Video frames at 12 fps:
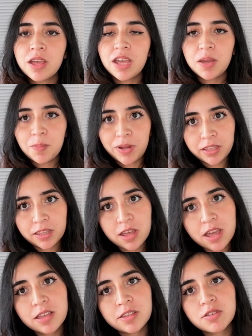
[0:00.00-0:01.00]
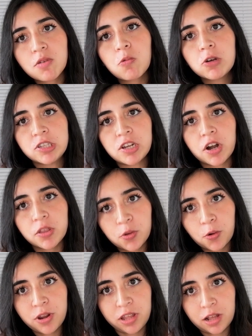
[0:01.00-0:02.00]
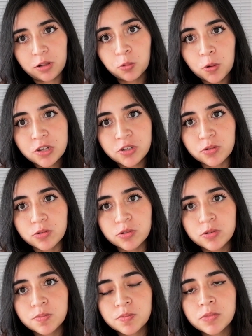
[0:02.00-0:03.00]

In my case, it was the rhetorical questions.